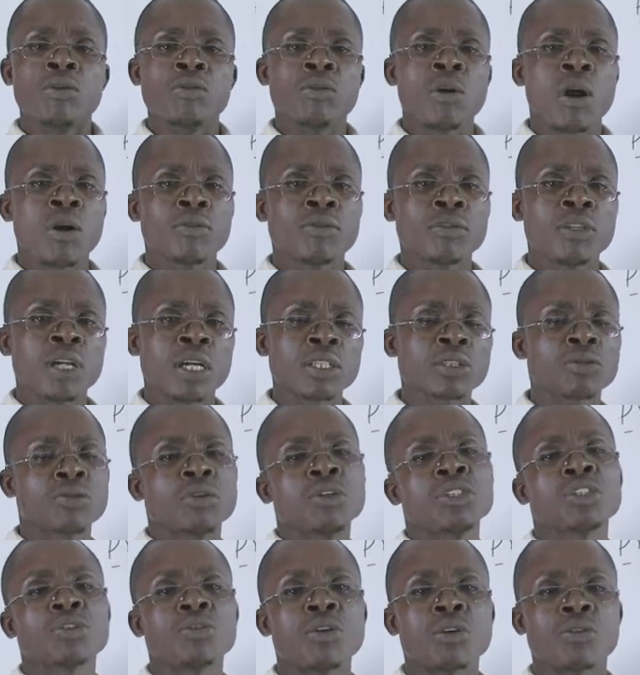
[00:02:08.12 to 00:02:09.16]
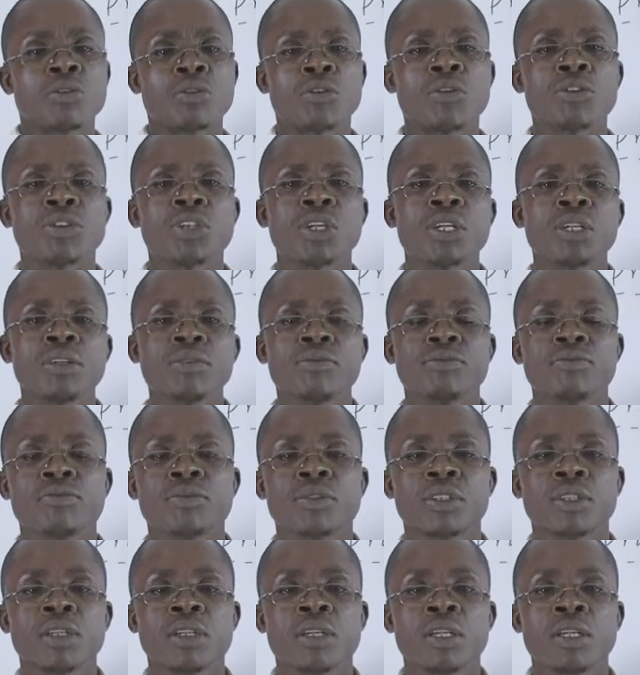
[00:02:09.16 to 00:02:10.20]
You have just washed your clothing.
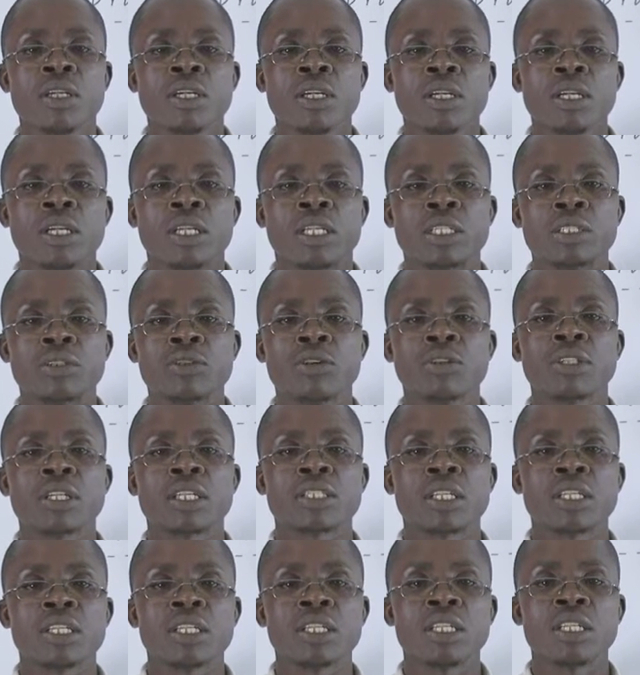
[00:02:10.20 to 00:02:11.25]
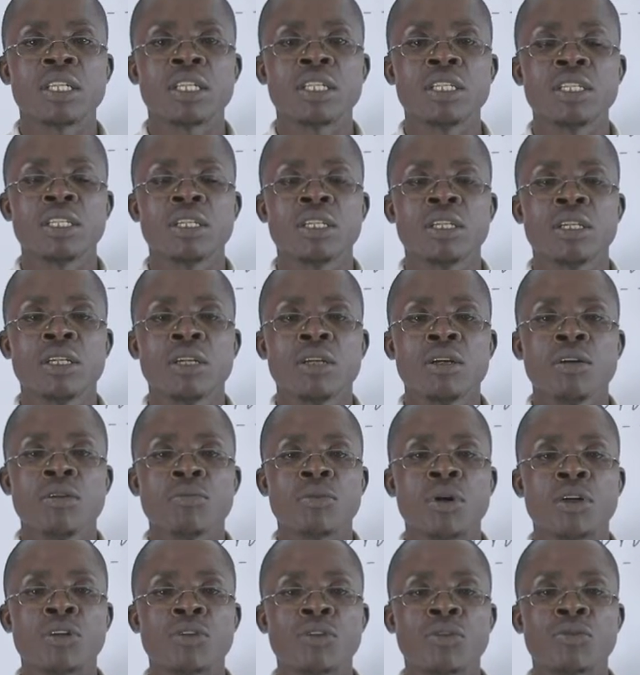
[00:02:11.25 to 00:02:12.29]
It is not a sunny day,
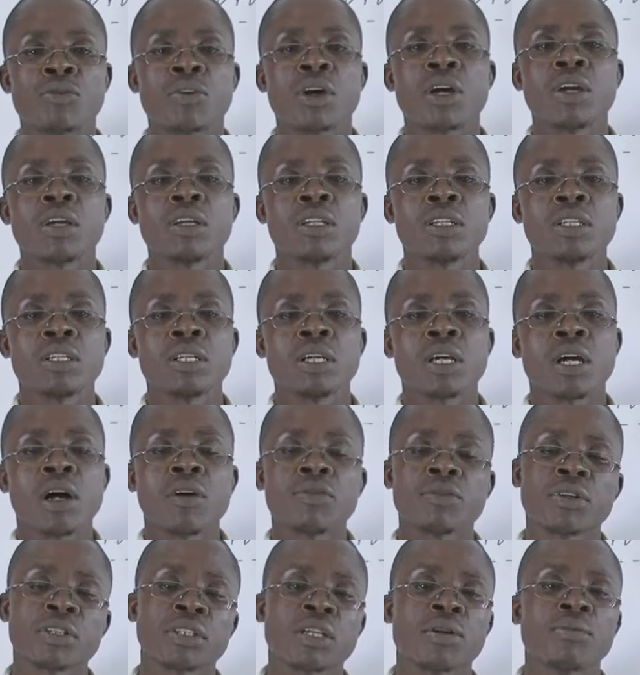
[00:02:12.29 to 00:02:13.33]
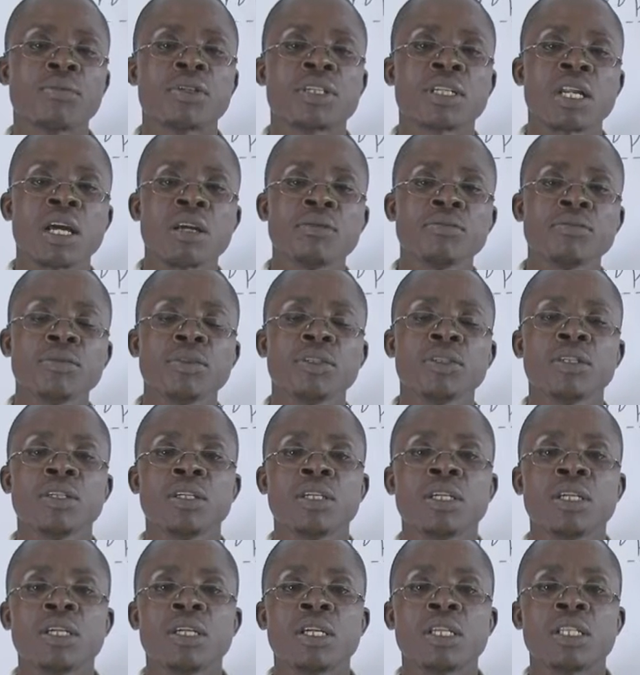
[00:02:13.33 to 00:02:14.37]
but you find after some time
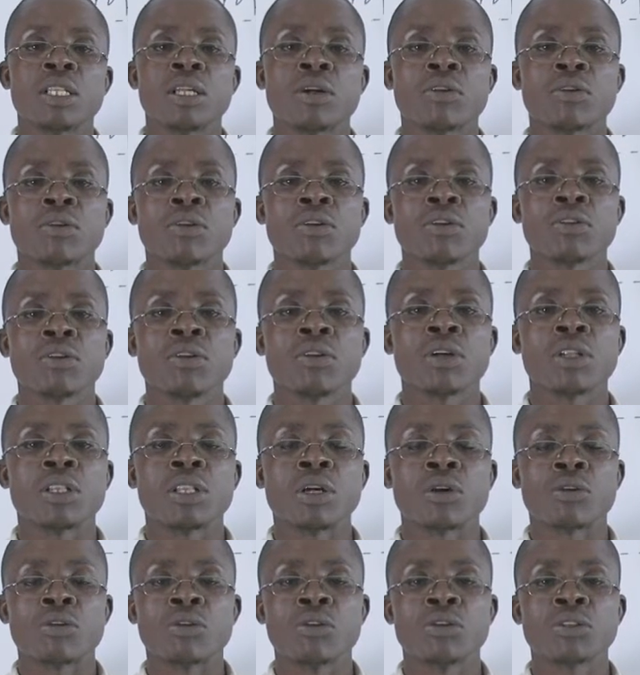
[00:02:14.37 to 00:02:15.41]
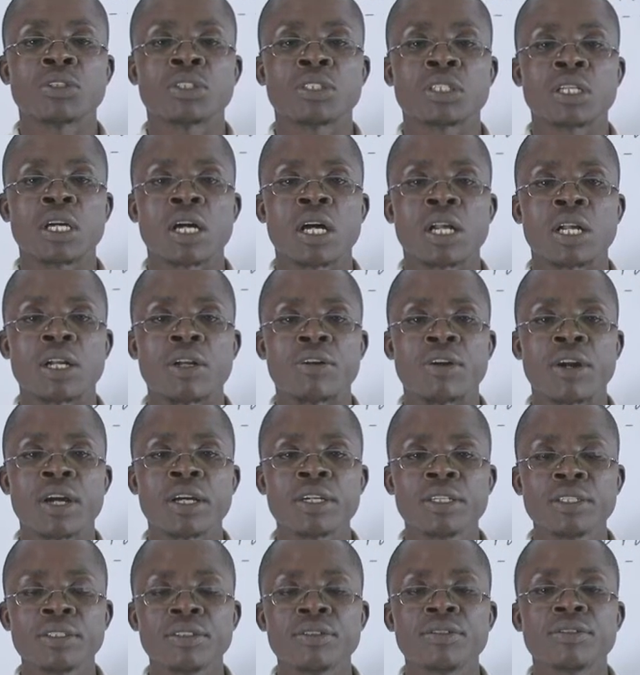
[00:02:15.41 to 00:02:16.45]
the clothes are
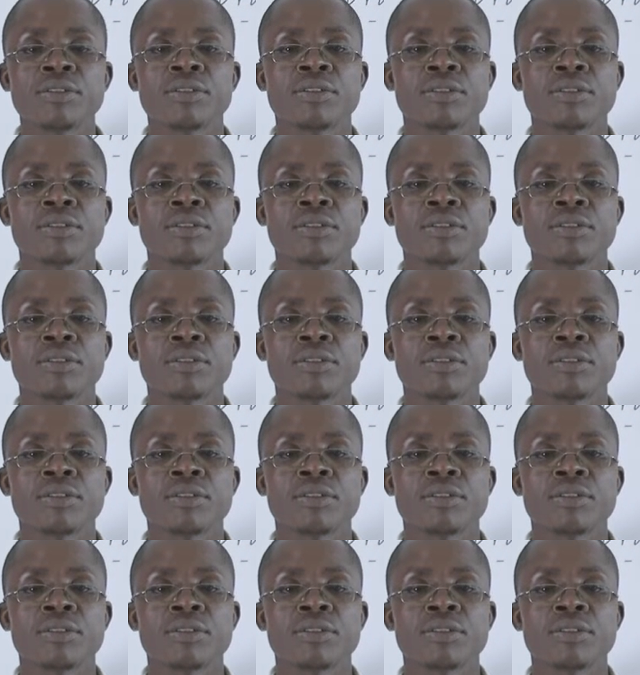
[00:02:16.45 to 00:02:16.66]
dry.